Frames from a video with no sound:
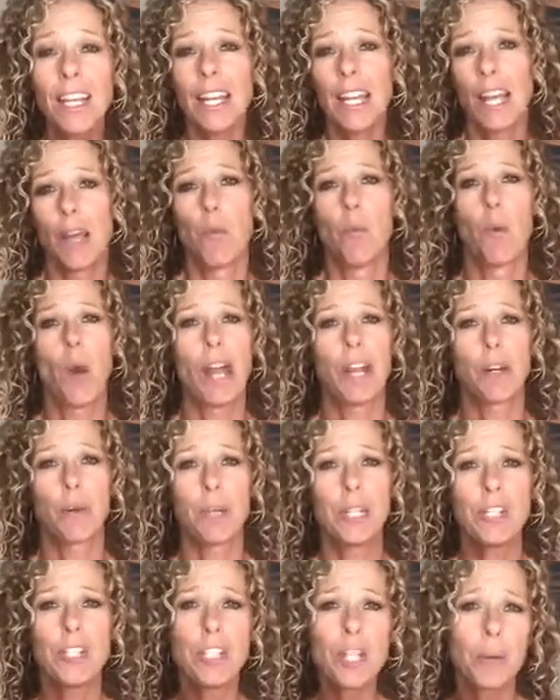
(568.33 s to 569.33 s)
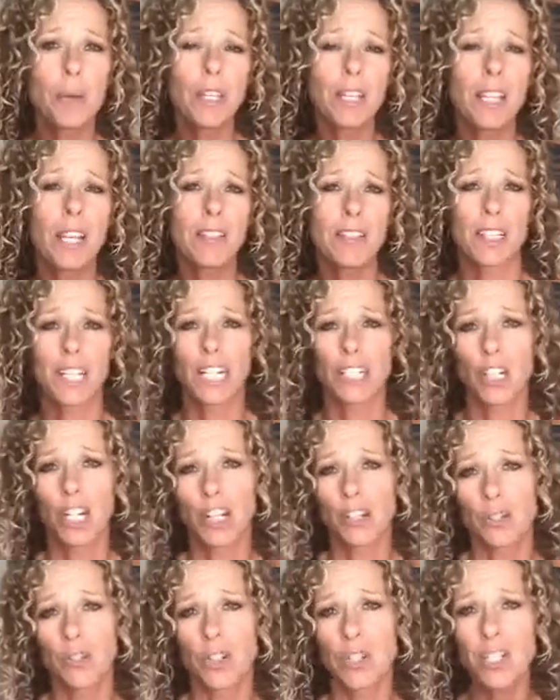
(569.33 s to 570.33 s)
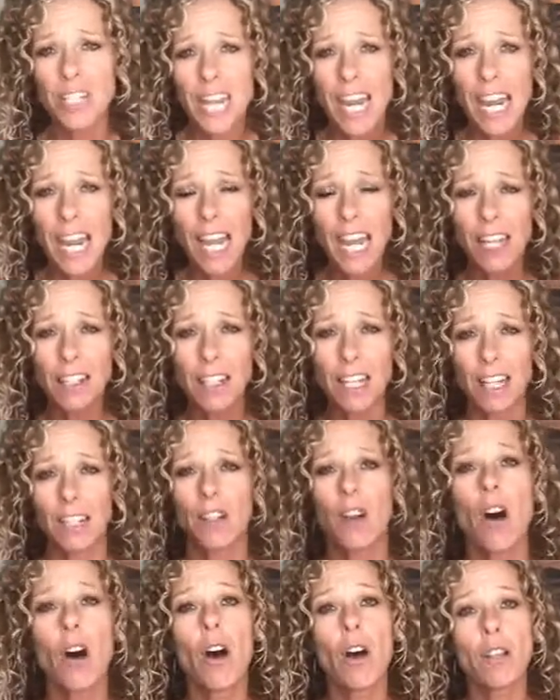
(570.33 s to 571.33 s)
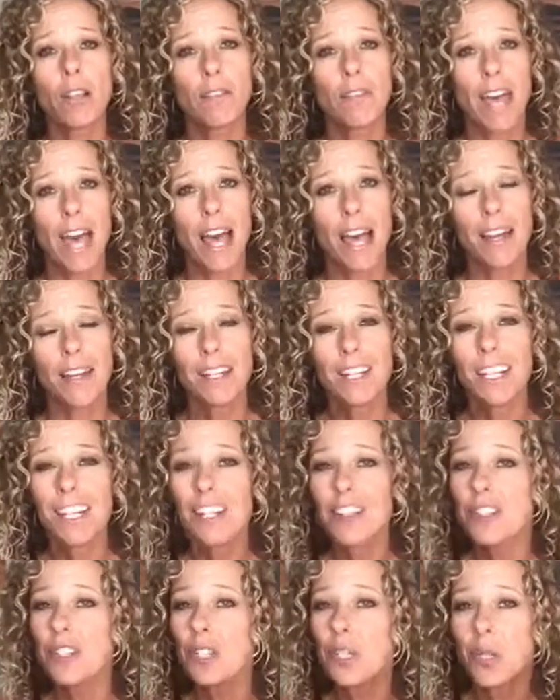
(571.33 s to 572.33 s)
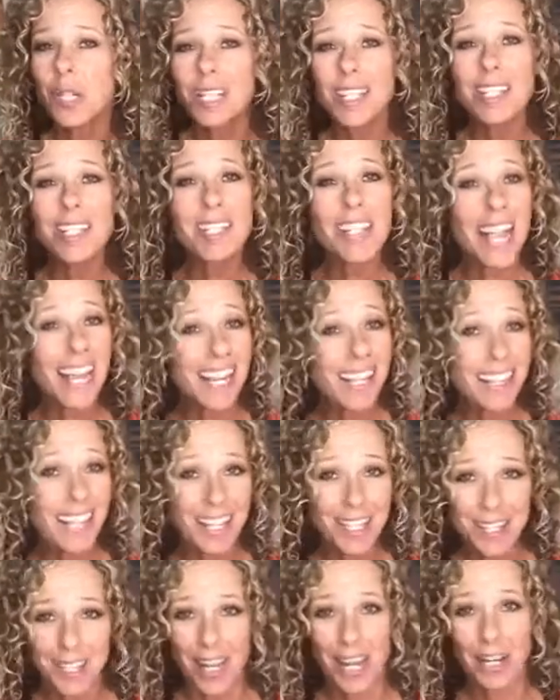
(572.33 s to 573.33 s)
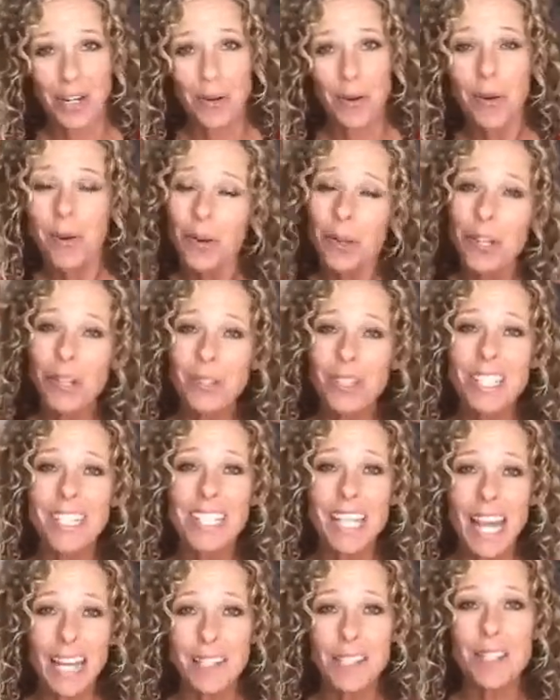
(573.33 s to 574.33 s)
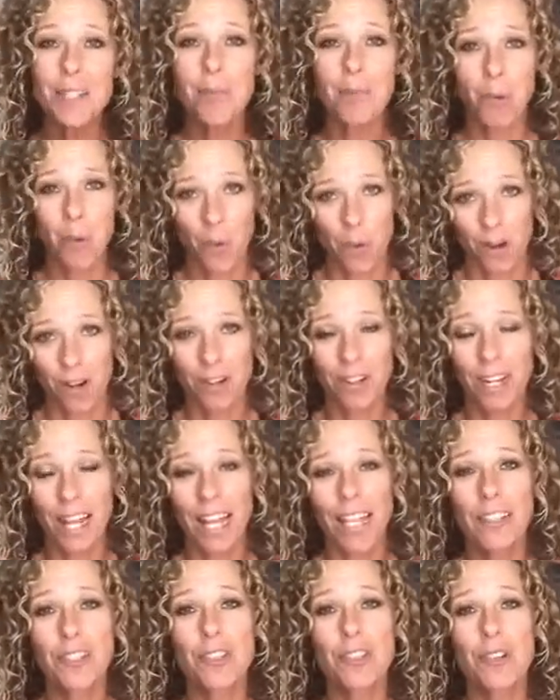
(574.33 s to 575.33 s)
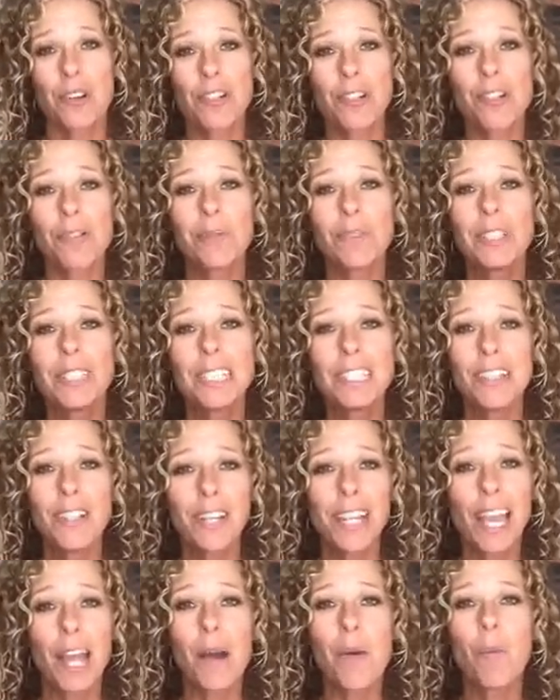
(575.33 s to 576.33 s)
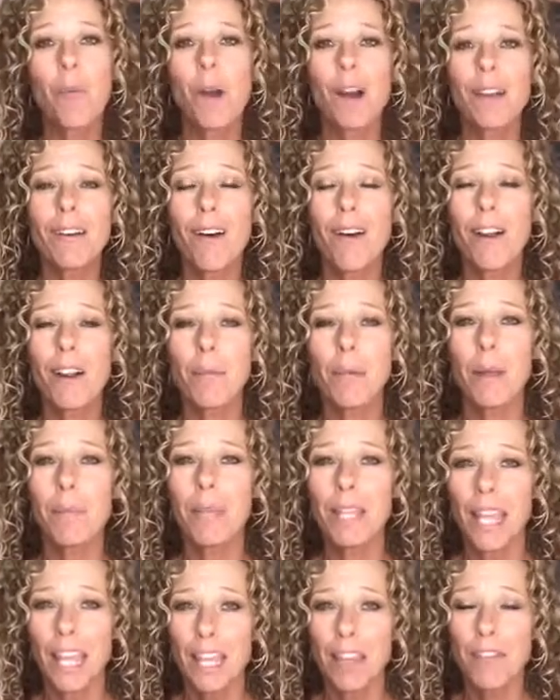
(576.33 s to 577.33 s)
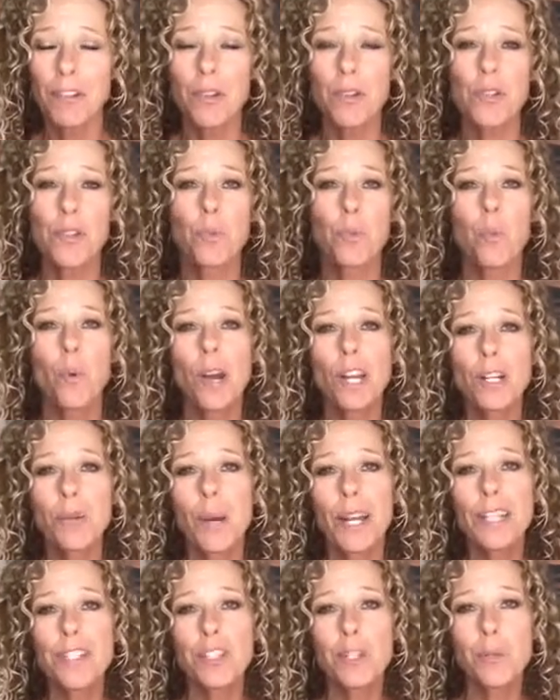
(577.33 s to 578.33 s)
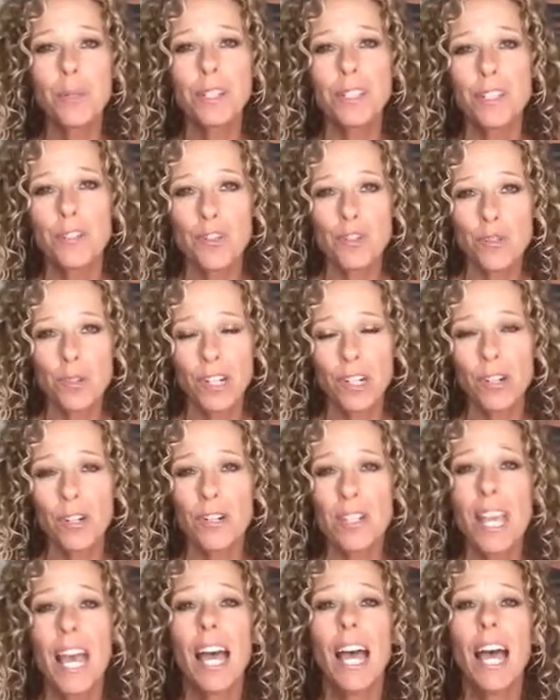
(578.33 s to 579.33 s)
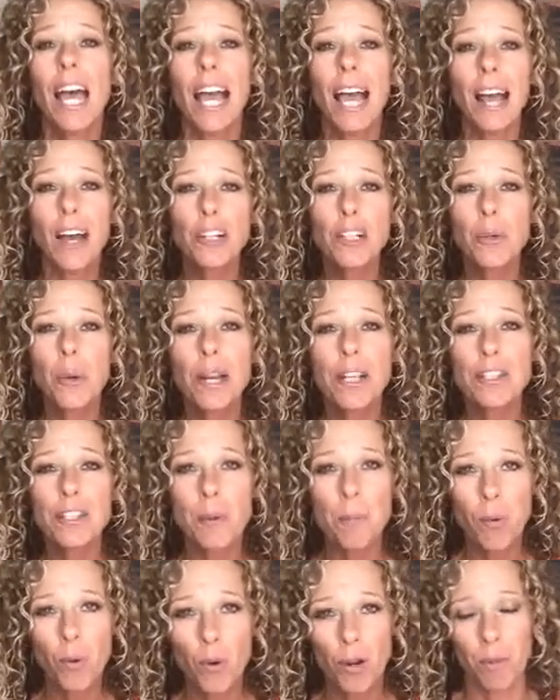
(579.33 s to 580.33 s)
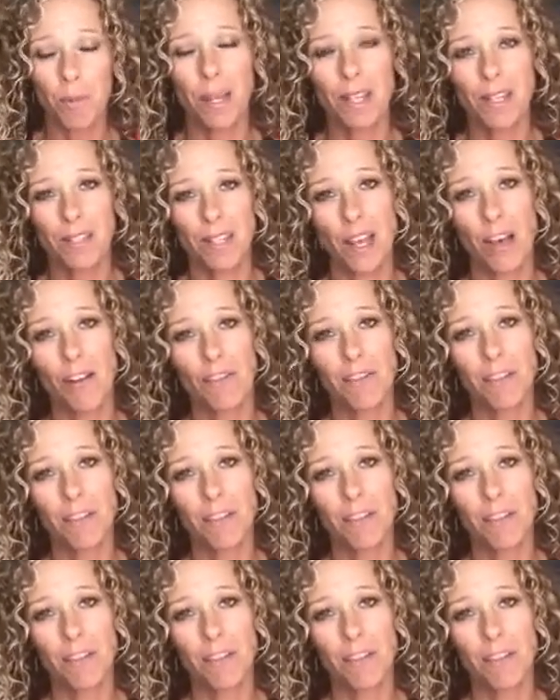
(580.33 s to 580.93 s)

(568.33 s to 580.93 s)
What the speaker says: and why are we doing this, and I don't understand, and all of that. So you could stay in that cycle, or you could get support and start to really look at, what are my behaviors? What do I do with these triggers? How do I support myself?